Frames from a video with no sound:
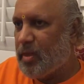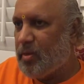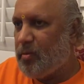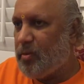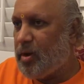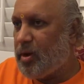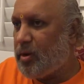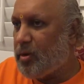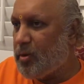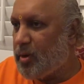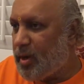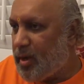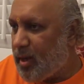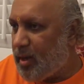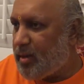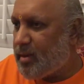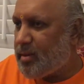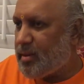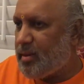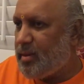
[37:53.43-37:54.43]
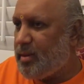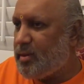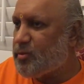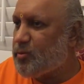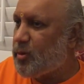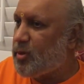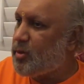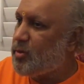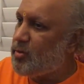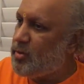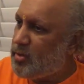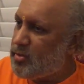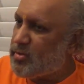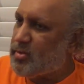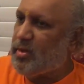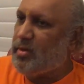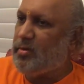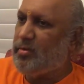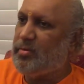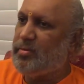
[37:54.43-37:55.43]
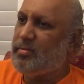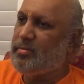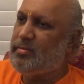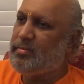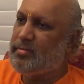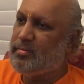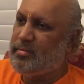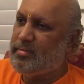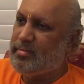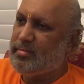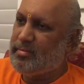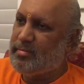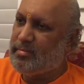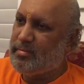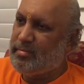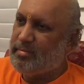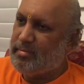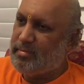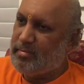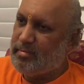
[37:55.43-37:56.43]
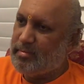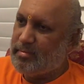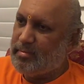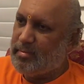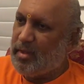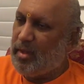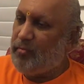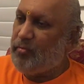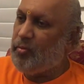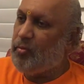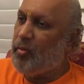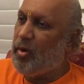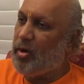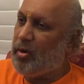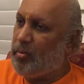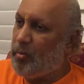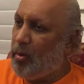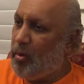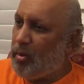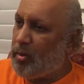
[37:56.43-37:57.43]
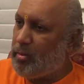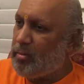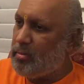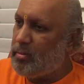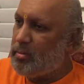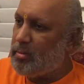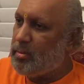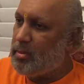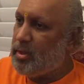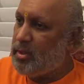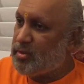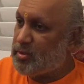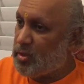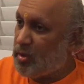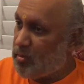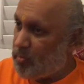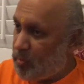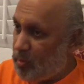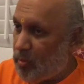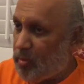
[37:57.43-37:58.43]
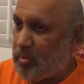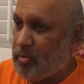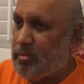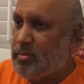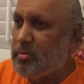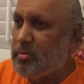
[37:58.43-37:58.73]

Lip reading: What you get is what you deserve. If you want more, deserve more.